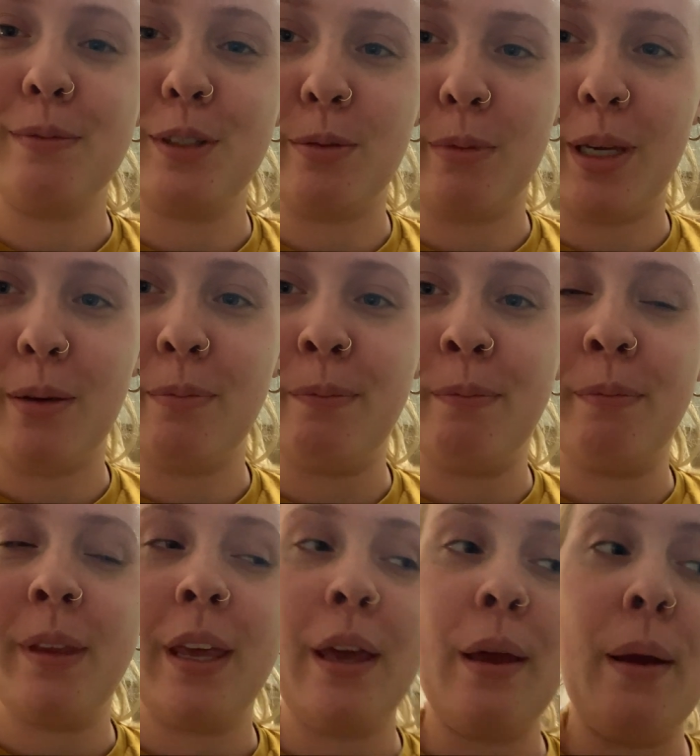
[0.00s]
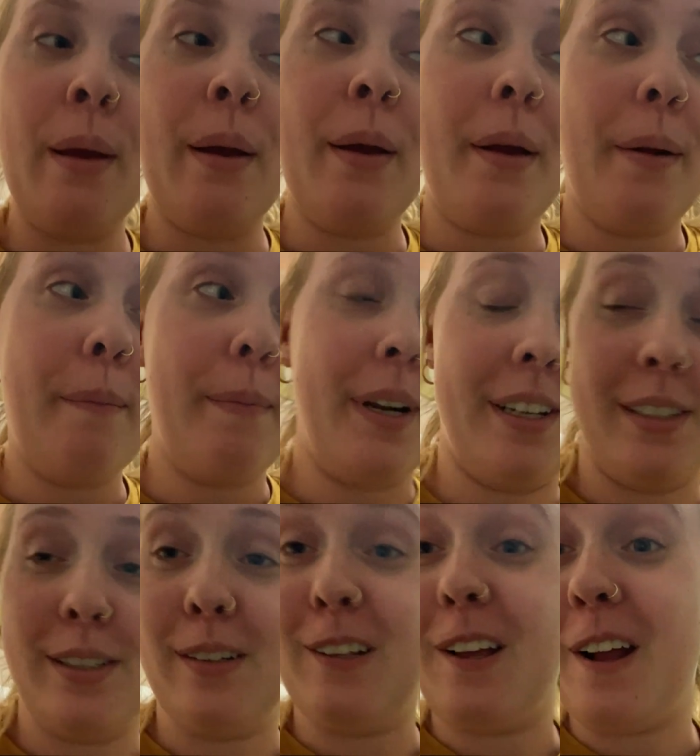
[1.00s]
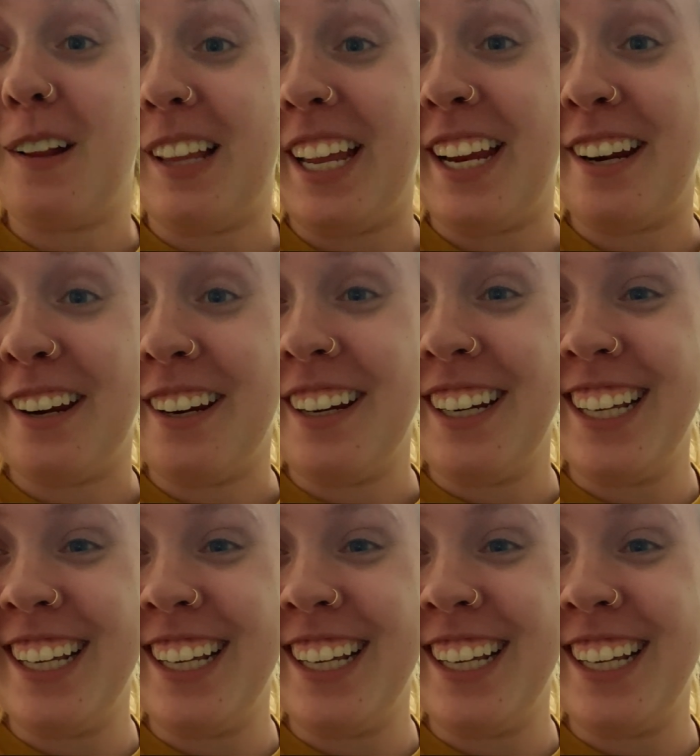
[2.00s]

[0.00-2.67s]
to me. But it's a lot later.